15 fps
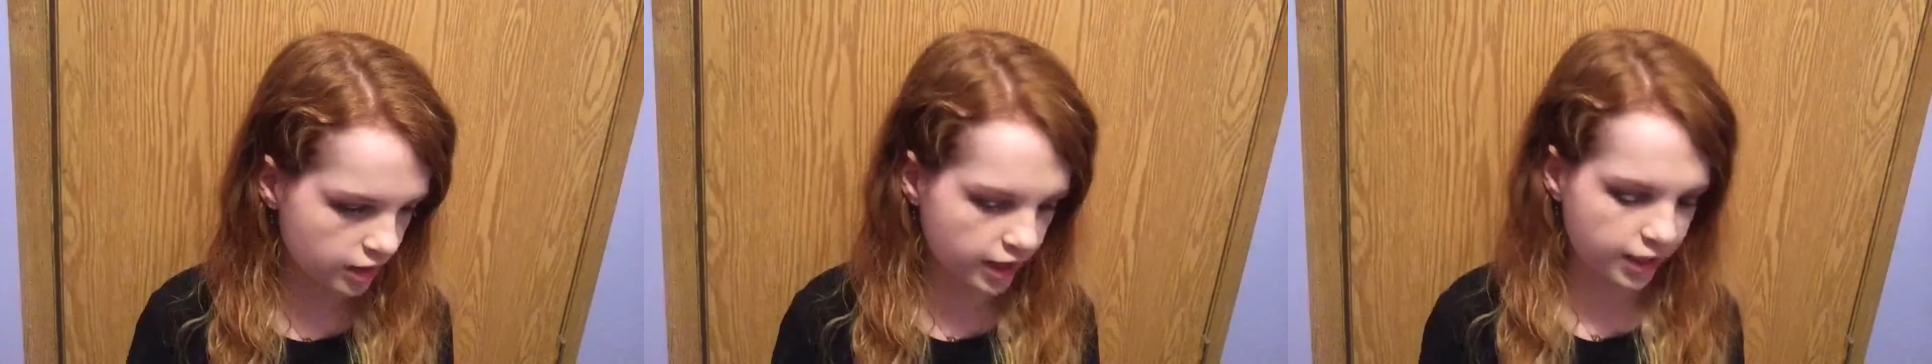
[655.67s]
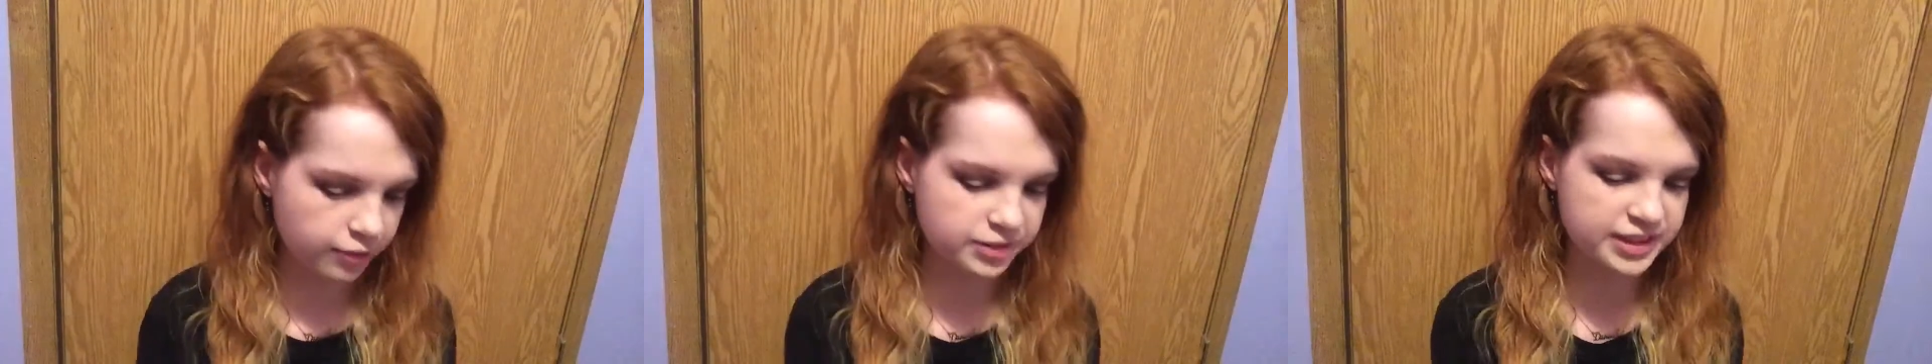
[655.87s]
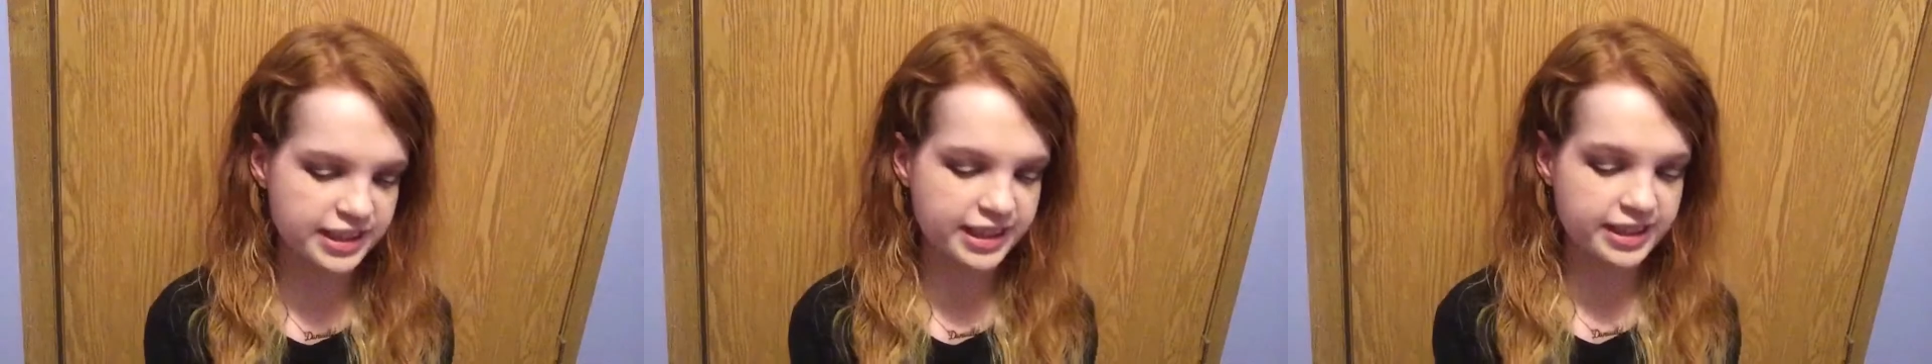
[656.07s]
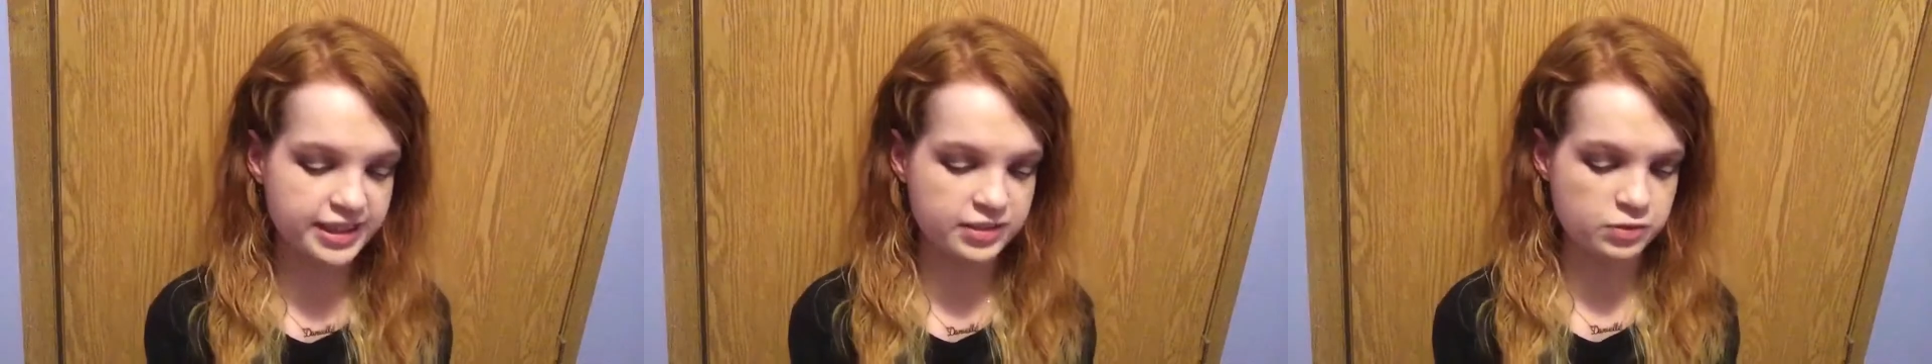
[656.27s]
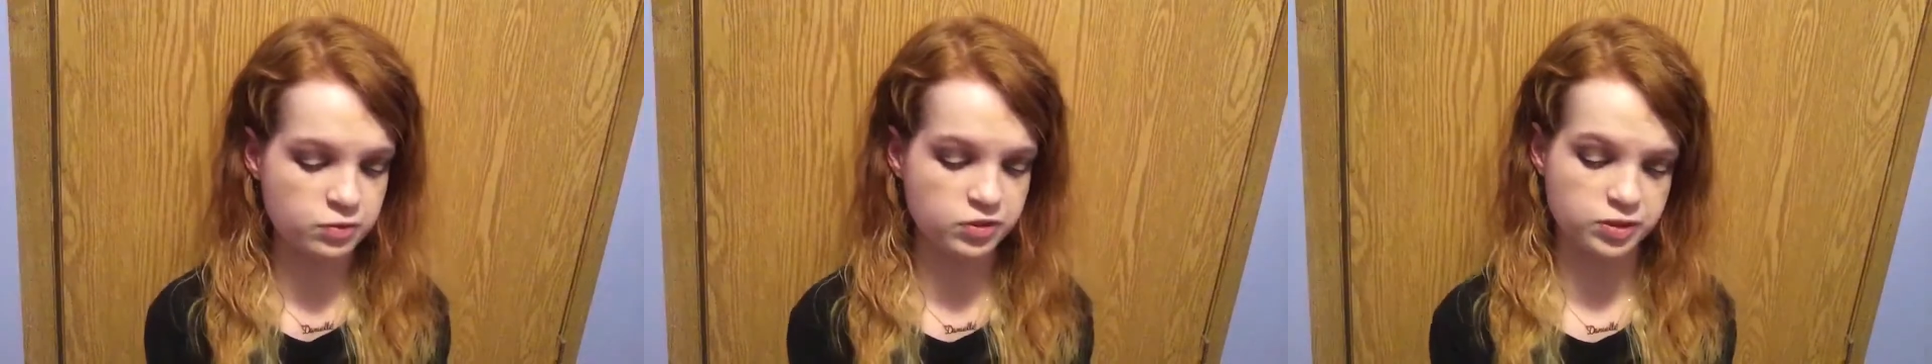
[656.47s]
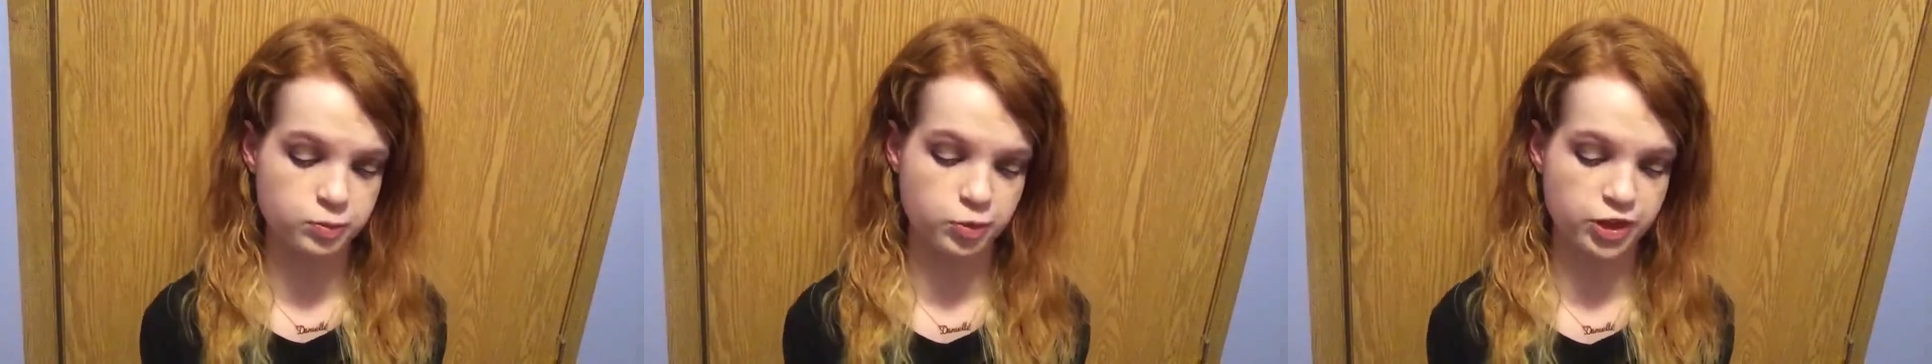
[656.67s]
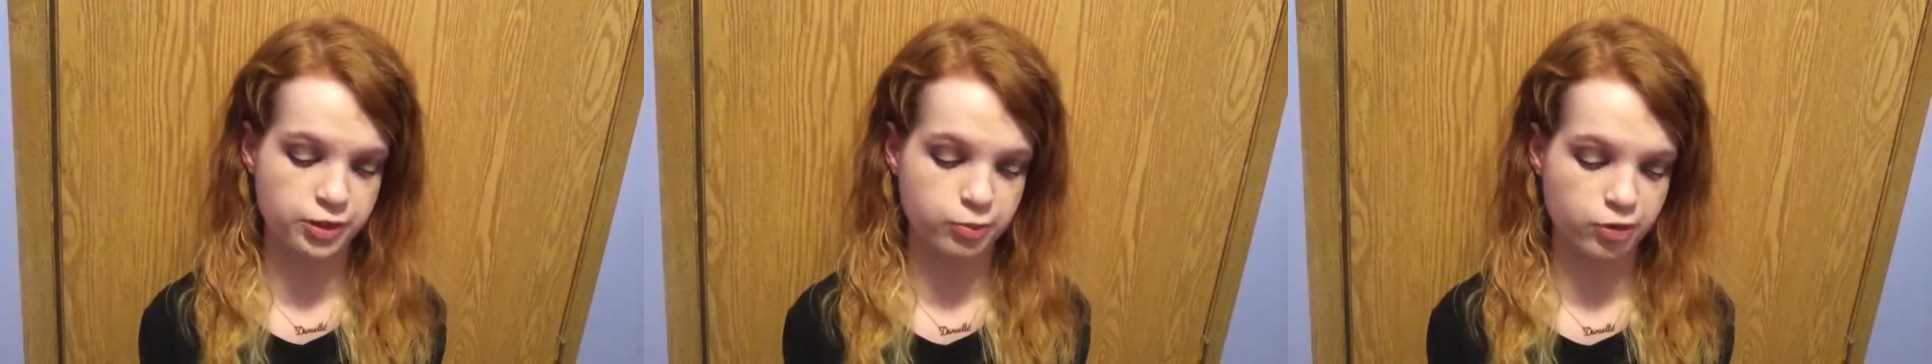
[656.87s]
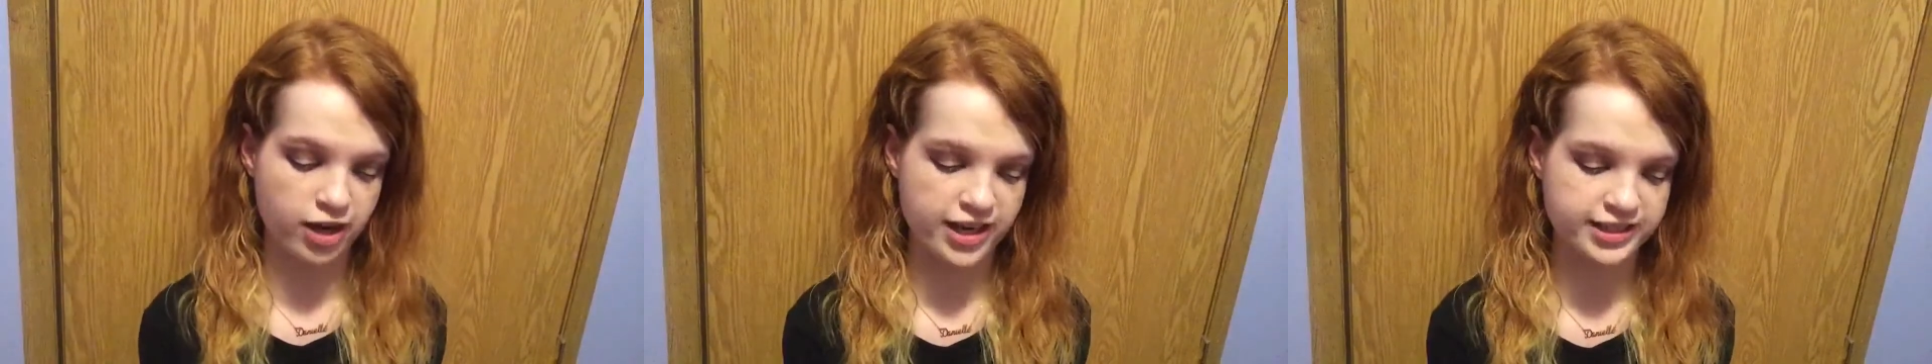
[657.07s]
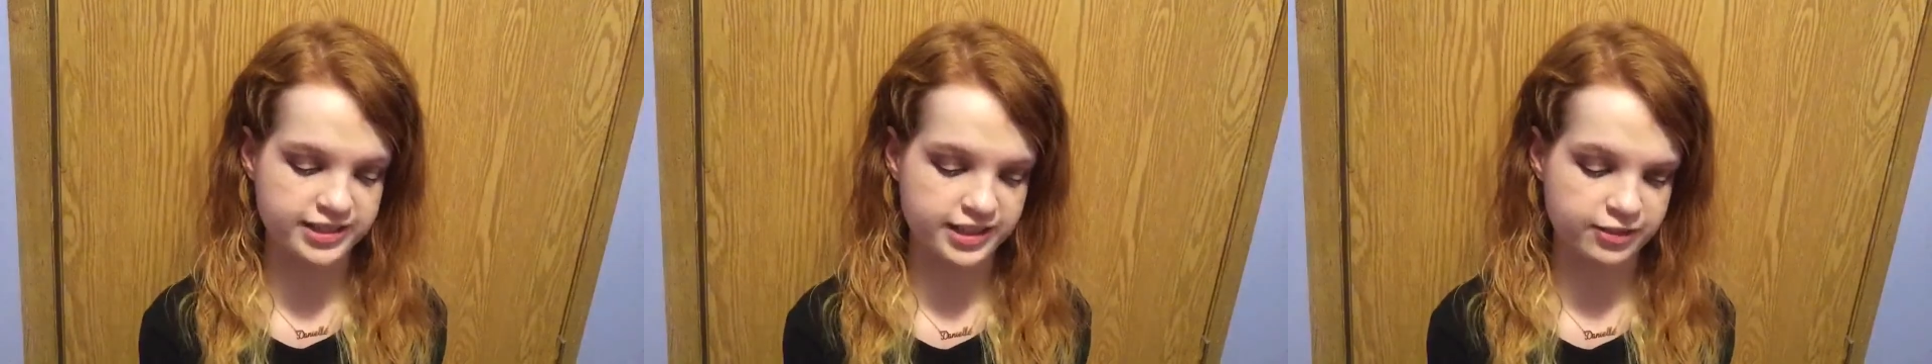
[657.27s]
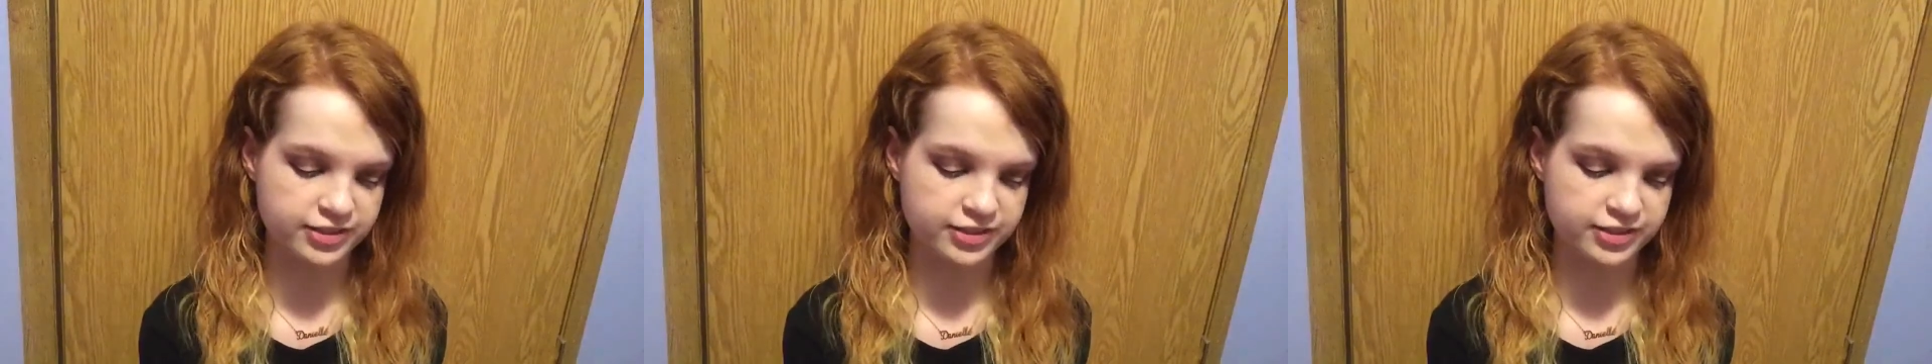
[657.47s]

I was thinking this one was pretty pricey.